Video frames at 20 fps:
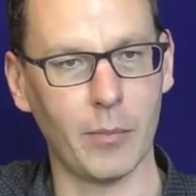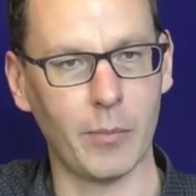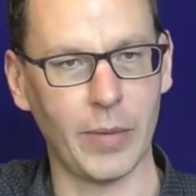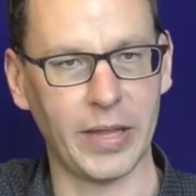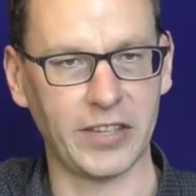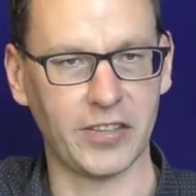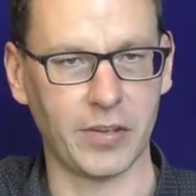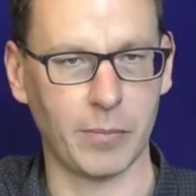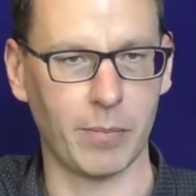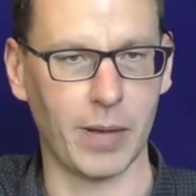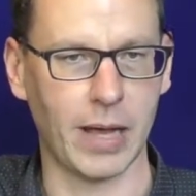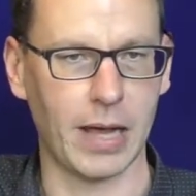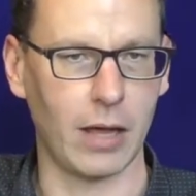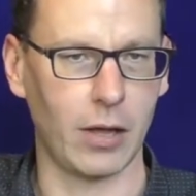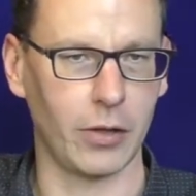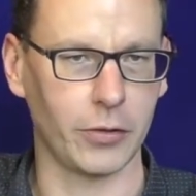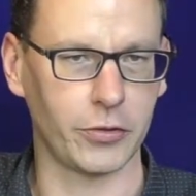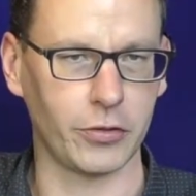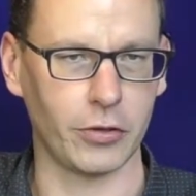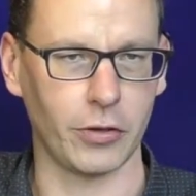It's
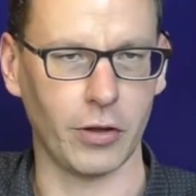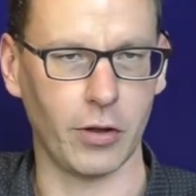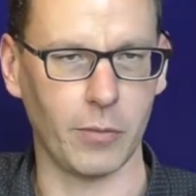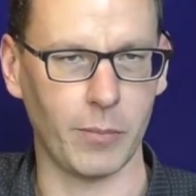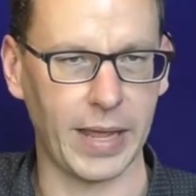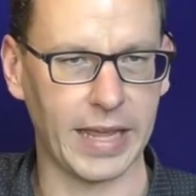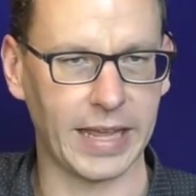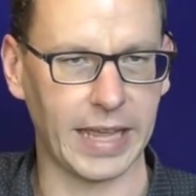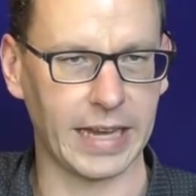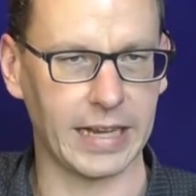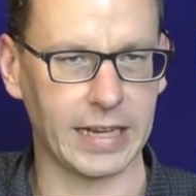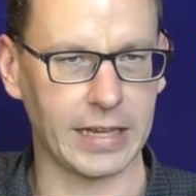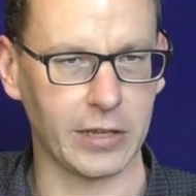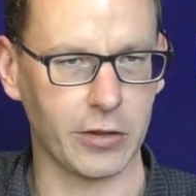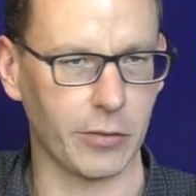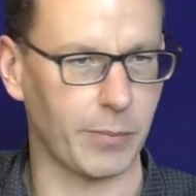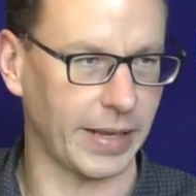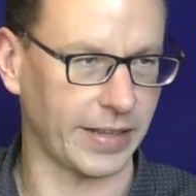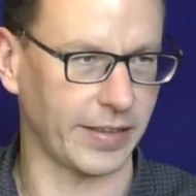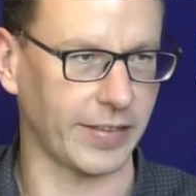about making
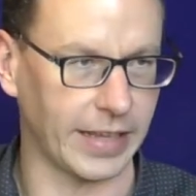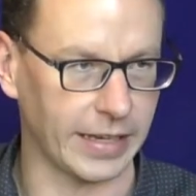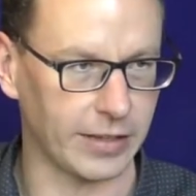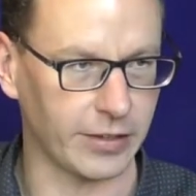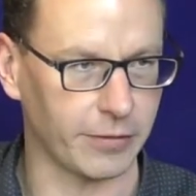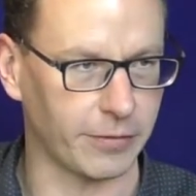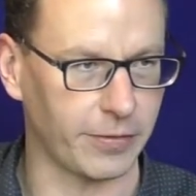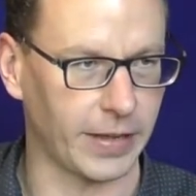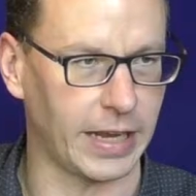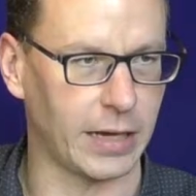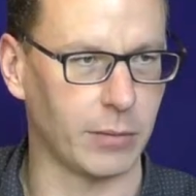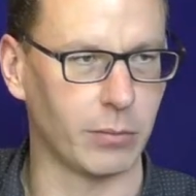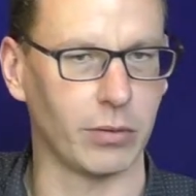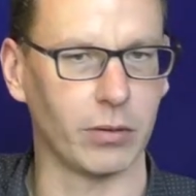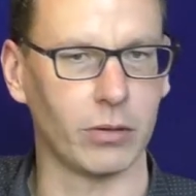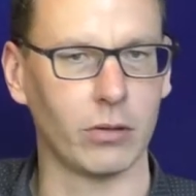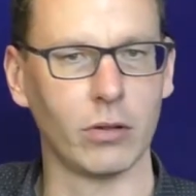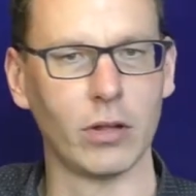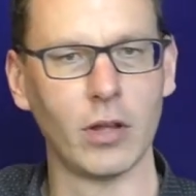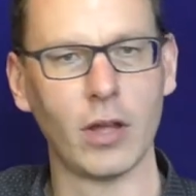your metadata
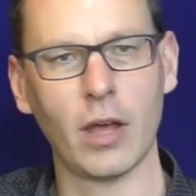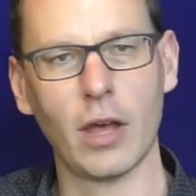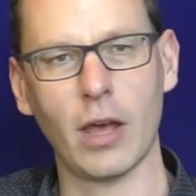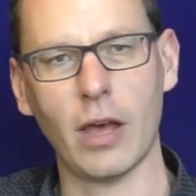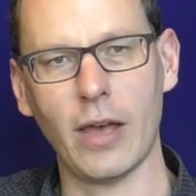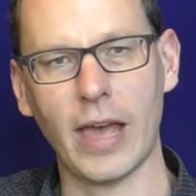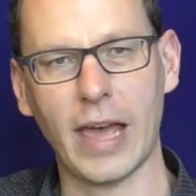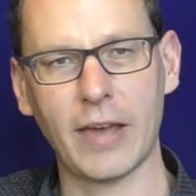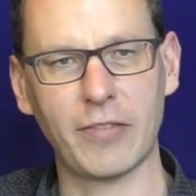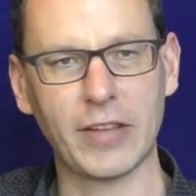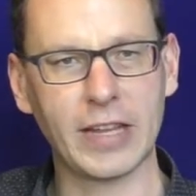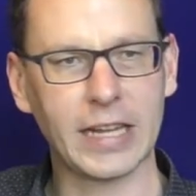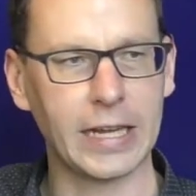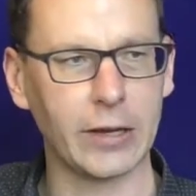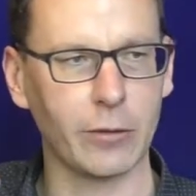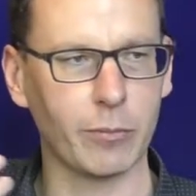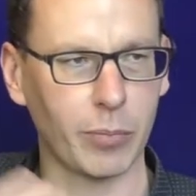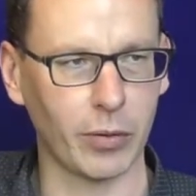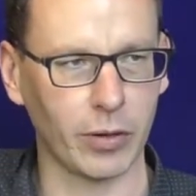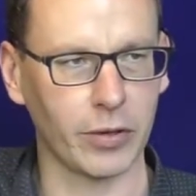available, having
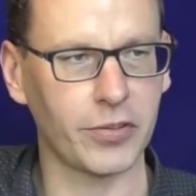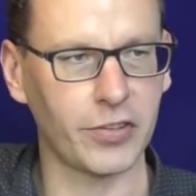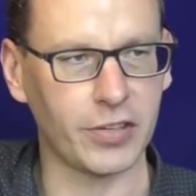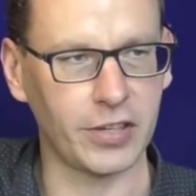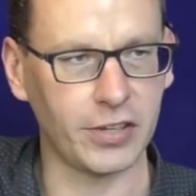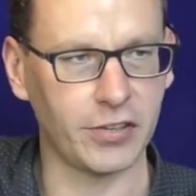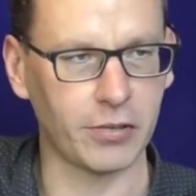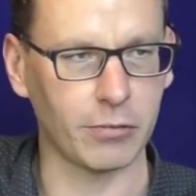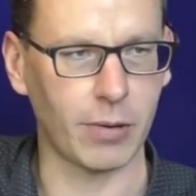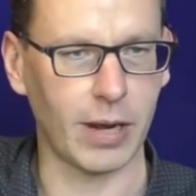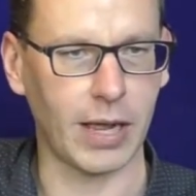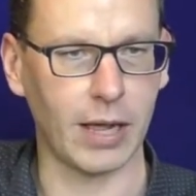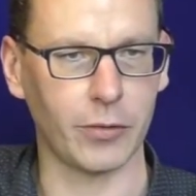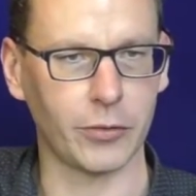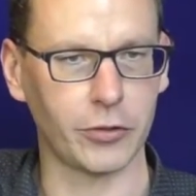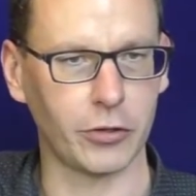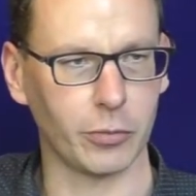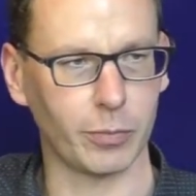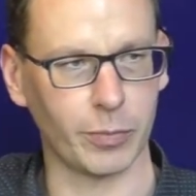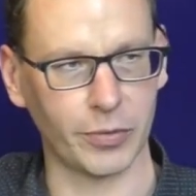clear policies
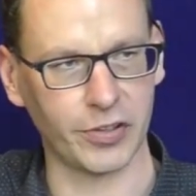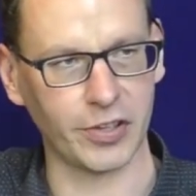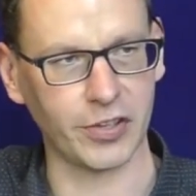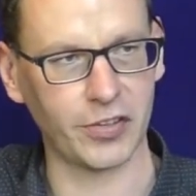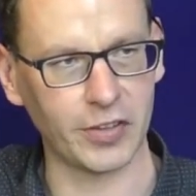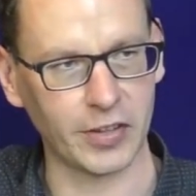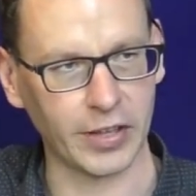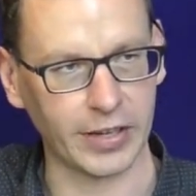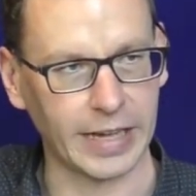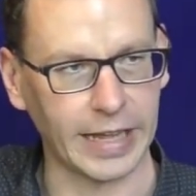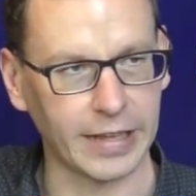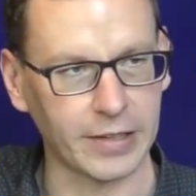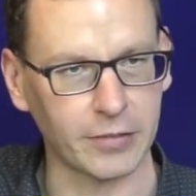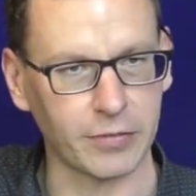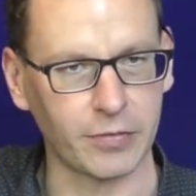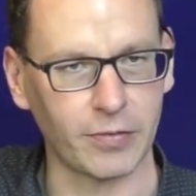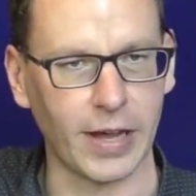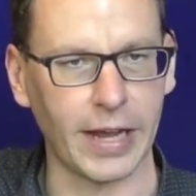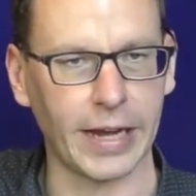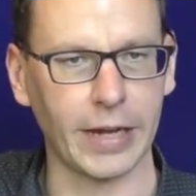around your persistent
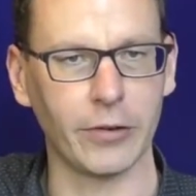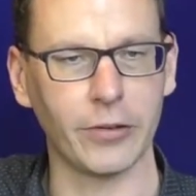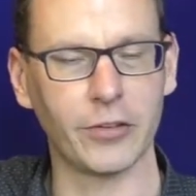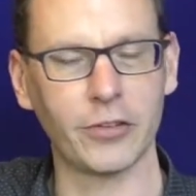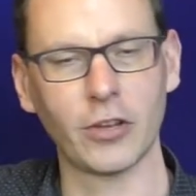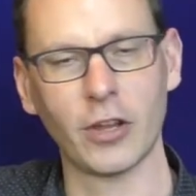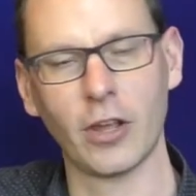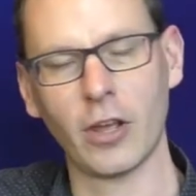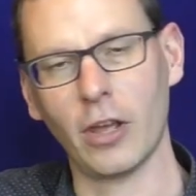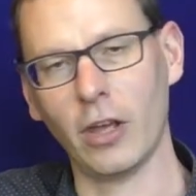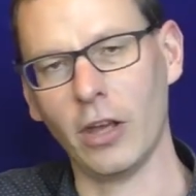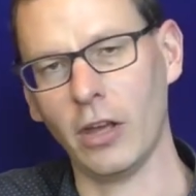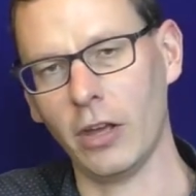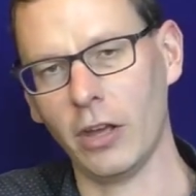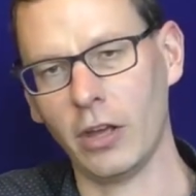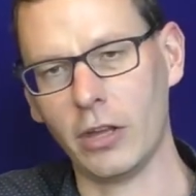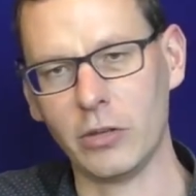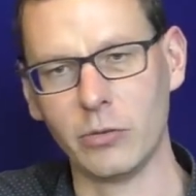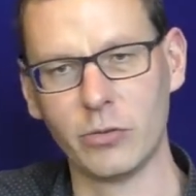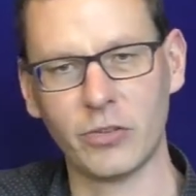identifiers,
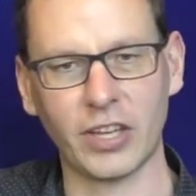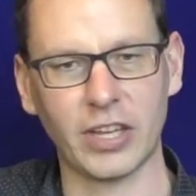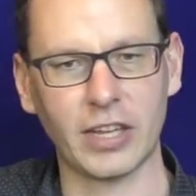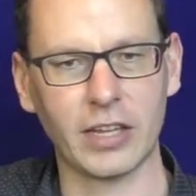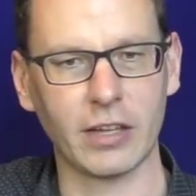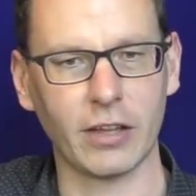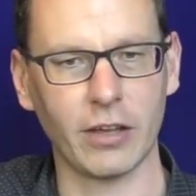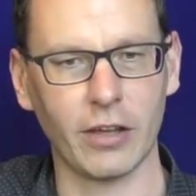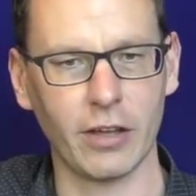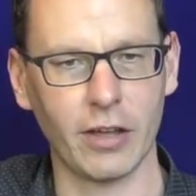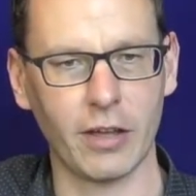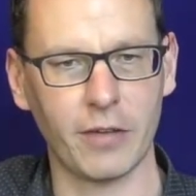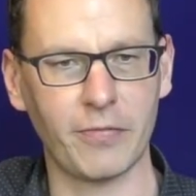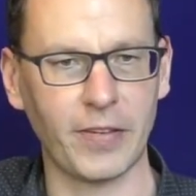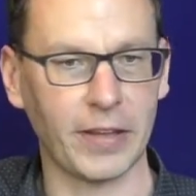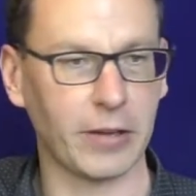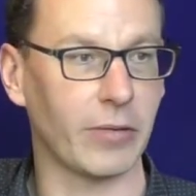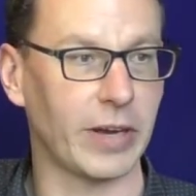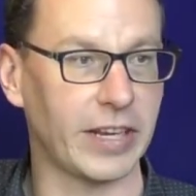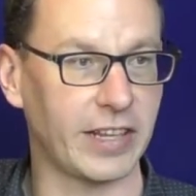using
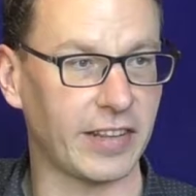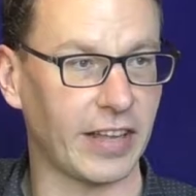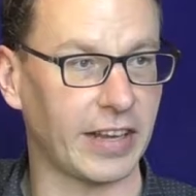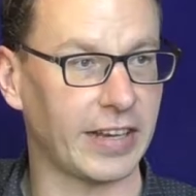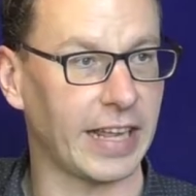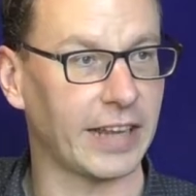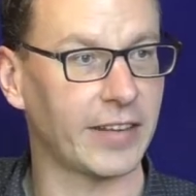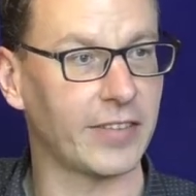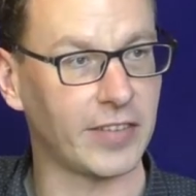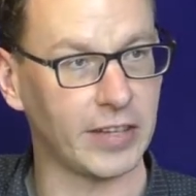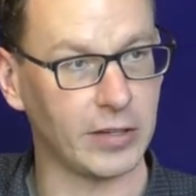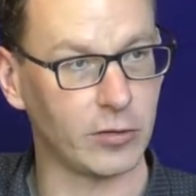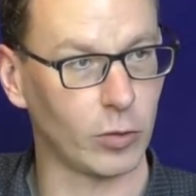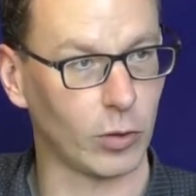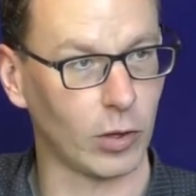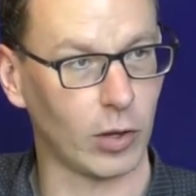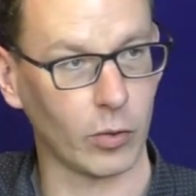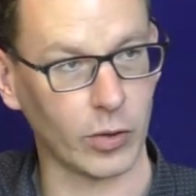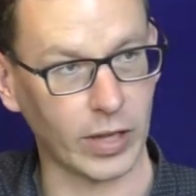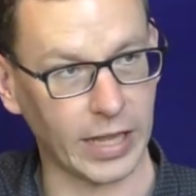federated identity to
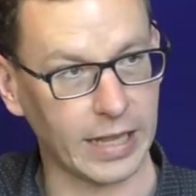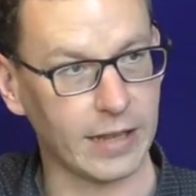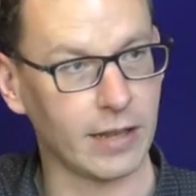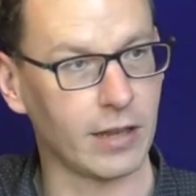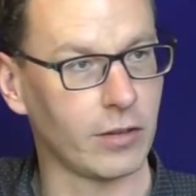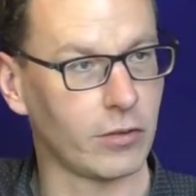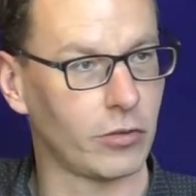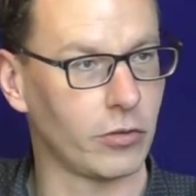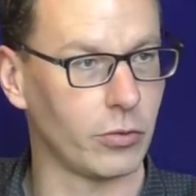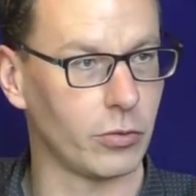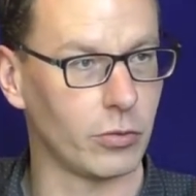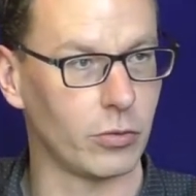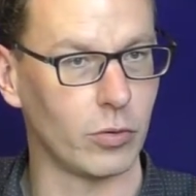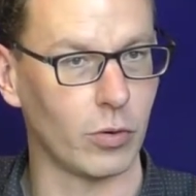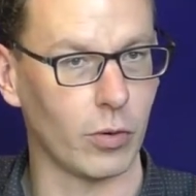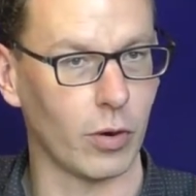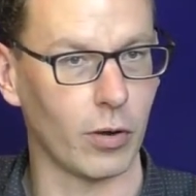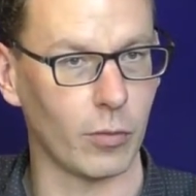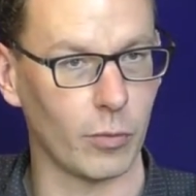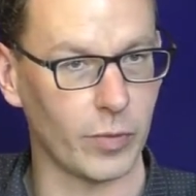log in to
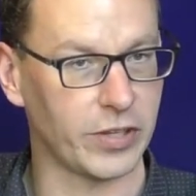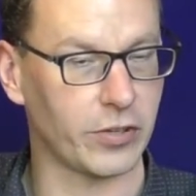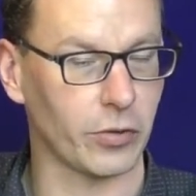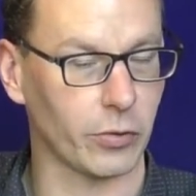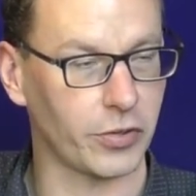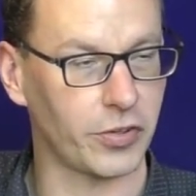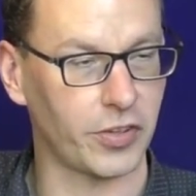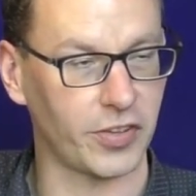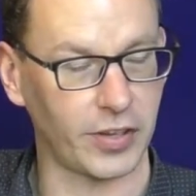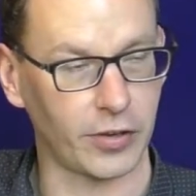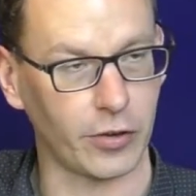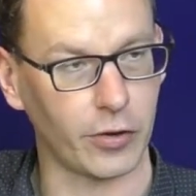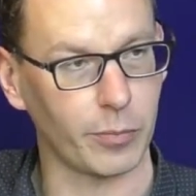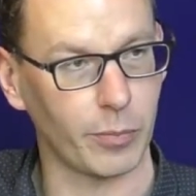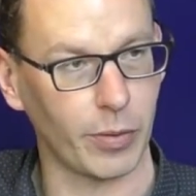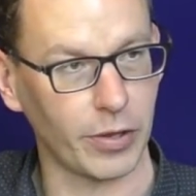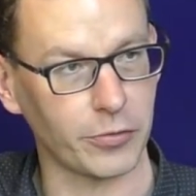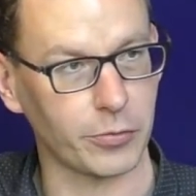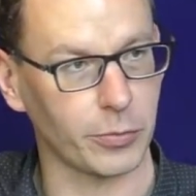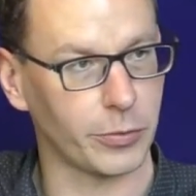resources that are
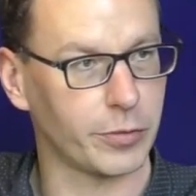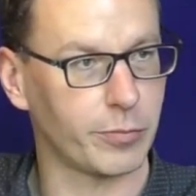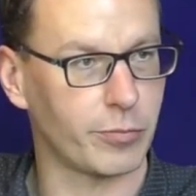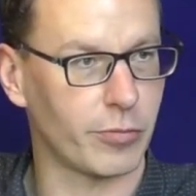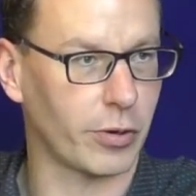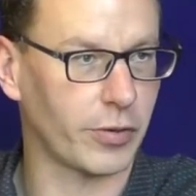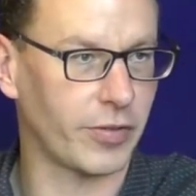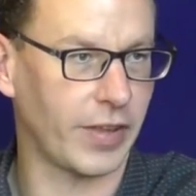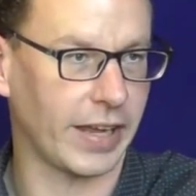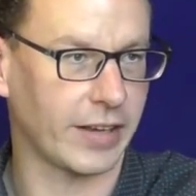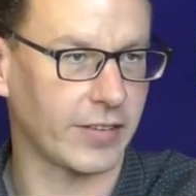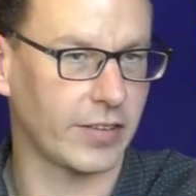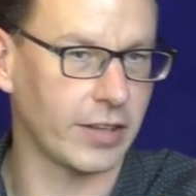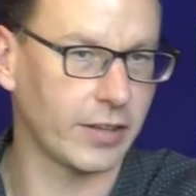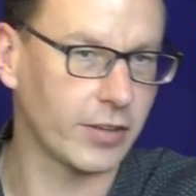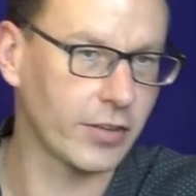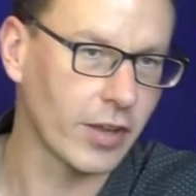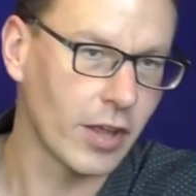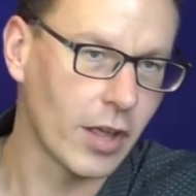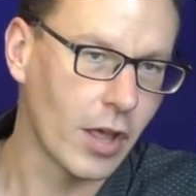password
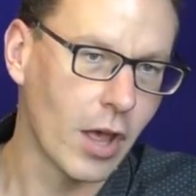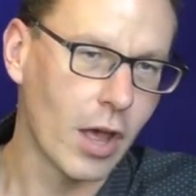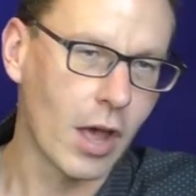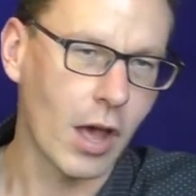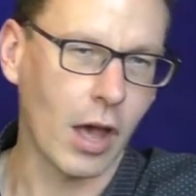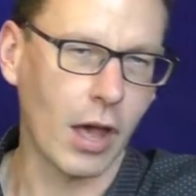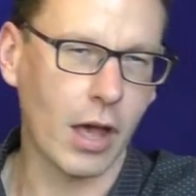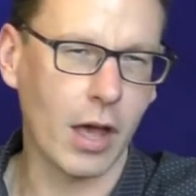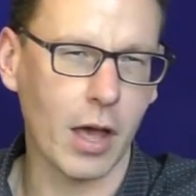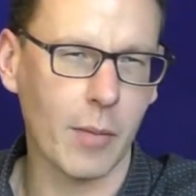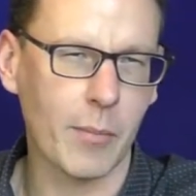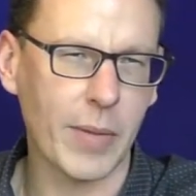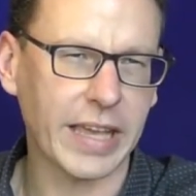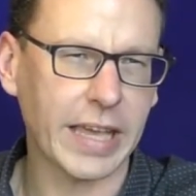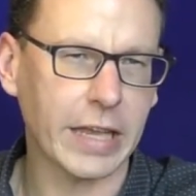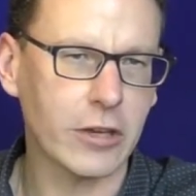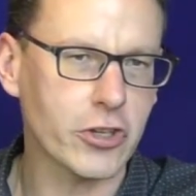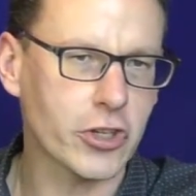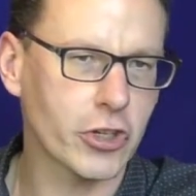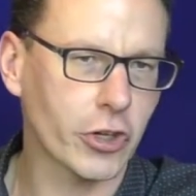protected,
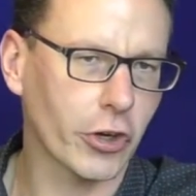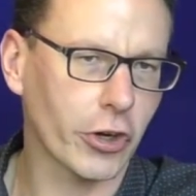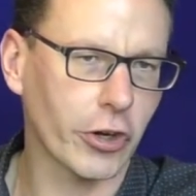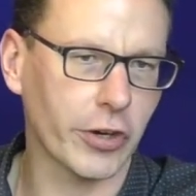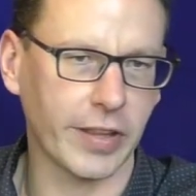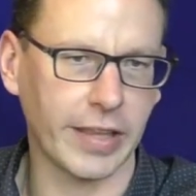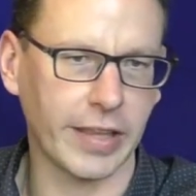making sure